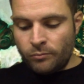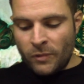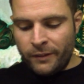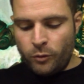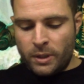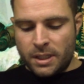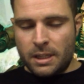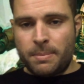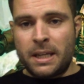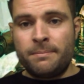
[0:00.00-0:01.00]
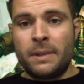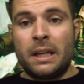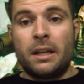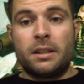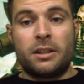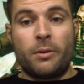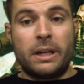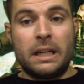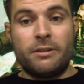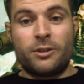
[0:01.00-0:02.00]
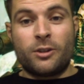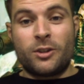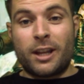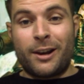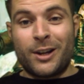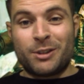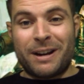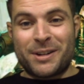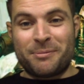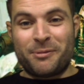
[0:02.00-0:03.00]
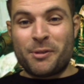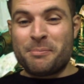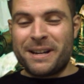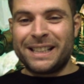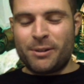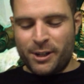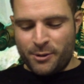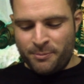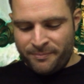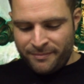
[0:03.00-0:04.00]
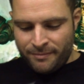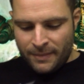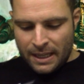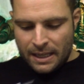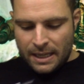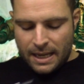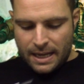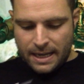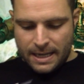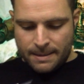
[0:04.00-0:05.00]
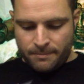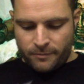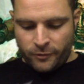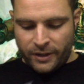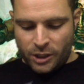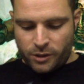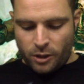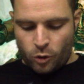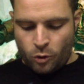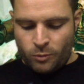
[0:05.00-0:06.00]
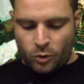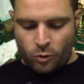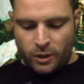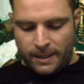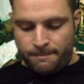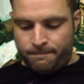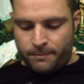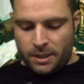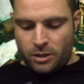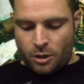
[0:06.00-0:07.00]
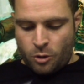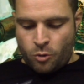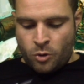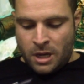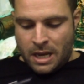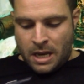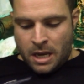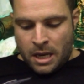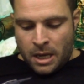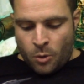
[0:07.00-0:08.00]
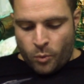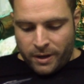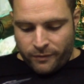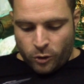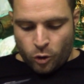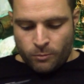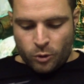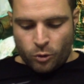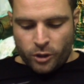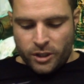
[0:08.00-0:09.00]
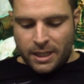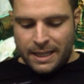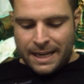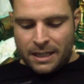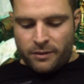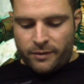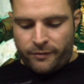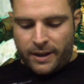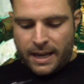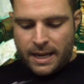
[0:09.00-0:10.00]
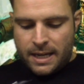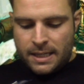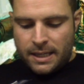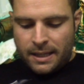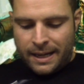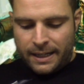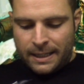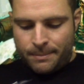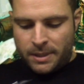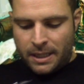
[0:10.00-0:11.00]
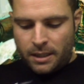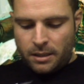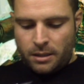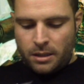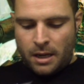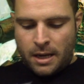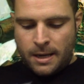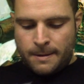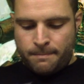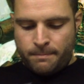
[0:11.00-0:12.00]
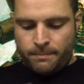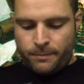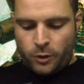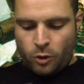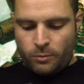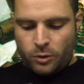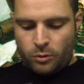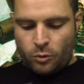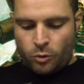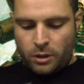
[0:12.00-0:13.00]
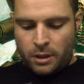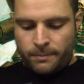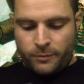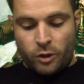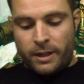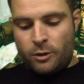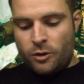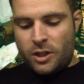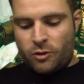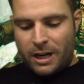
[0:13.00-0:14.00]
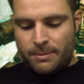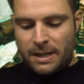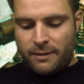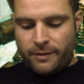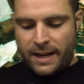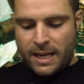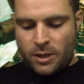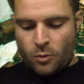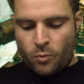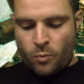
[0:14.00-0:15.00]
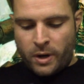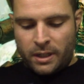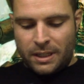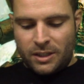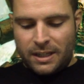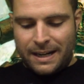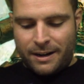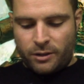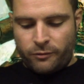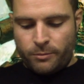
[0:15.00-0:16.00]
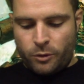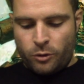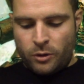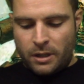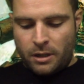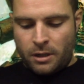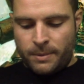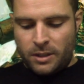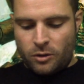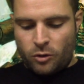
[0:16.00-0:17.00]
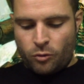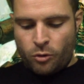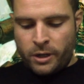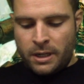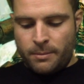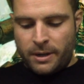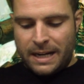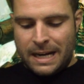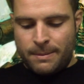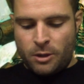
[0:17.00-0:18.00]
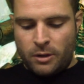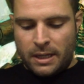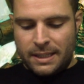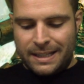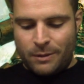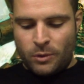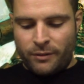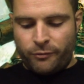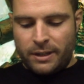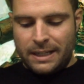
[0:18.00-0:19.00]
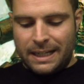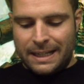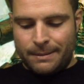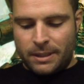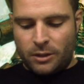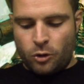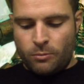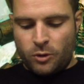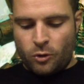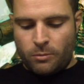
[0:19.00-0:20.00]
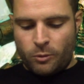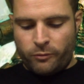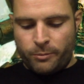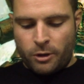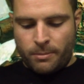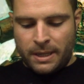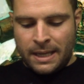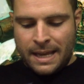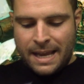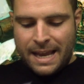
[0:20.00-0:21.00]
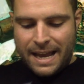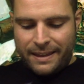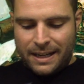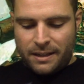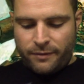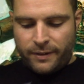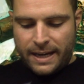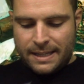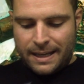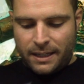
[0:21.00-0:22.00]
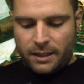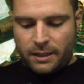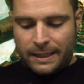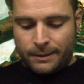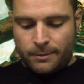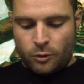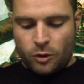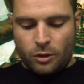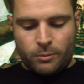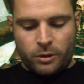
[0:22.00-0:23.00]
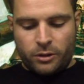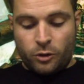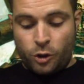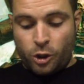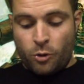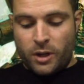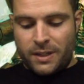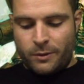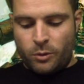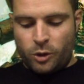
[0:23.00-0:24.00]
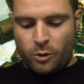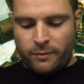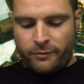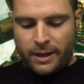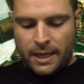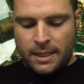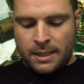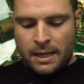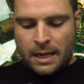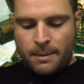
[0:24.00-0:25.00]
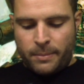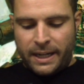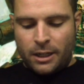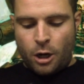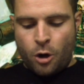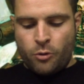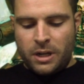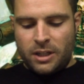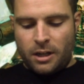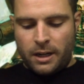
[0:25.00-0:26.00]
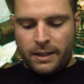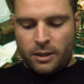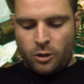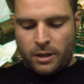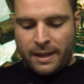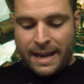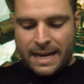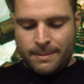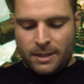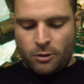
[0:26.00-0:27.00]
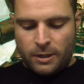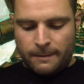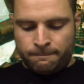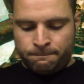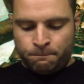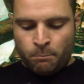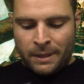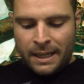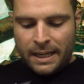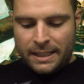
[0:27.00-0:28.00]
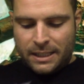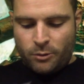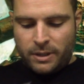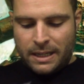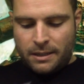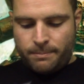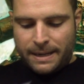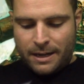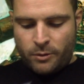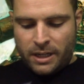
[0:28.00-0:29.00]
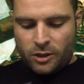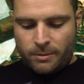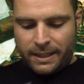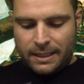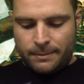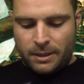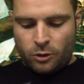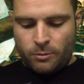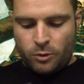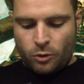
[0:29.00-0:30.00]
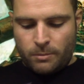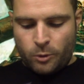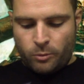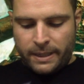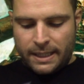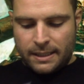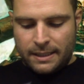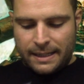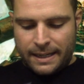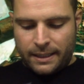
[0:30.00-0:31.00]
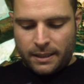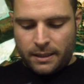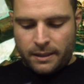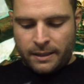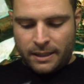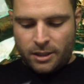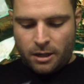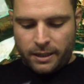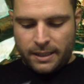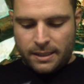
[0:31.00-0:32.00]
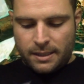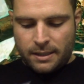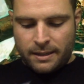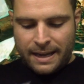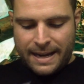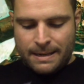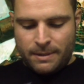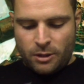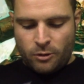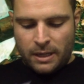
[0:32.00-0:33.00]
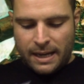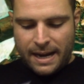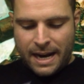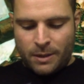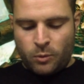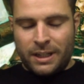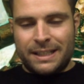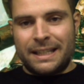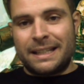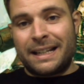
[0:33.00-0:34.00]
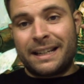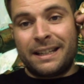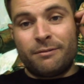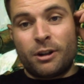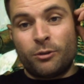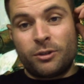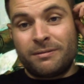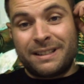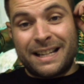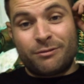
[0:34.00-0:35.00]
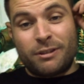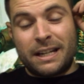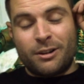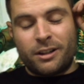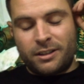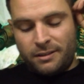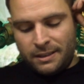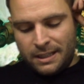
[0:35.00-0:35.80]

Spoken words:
For 1 CP. It's nowhere near as good as the last stratagem for them, but it's quite cool. Revenge of the Doomstalker. So, with the Doomstalkers at the end of the phase, that Canaptech Doomstalker... Sorry, use this stratagem in any phase. When a Dynasty character from your unit army is destroyed by an enemy unit, select one friendly Canaptech Doomstalker model from your army. At the end of the phase, that Canaptech Doomstalker model can shoot as if it was a shooting phase, but it can only target that enemy unit. Until the end of the battle, each time that Canaptech Doomstalker model makes an attack that targets that enemy unit, add 1 to the attack hit rolls. That's really nice.